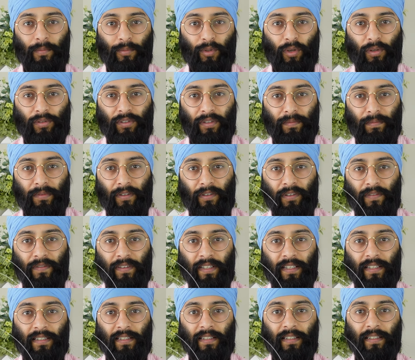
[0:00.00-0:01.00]
I'm Dr.
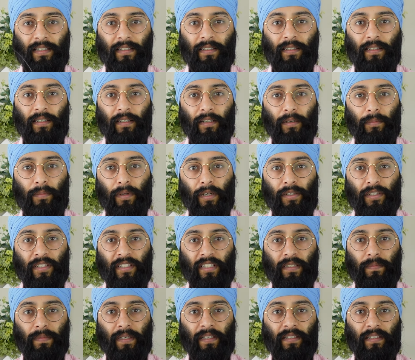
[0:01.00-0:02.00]
Miranveer Singh, an
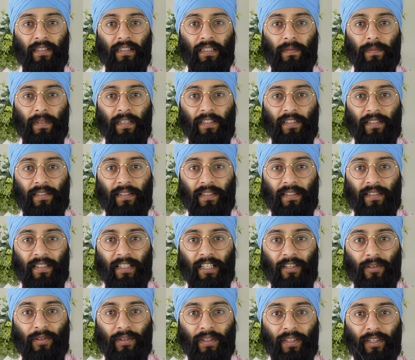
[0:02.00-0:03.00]
emergency medicine specialist
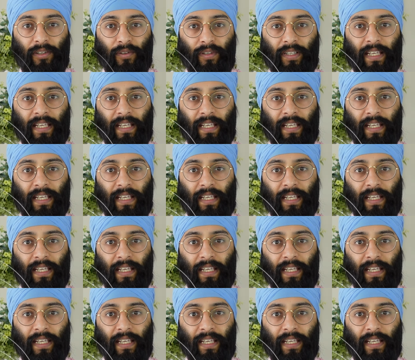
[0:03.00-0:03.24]
here in the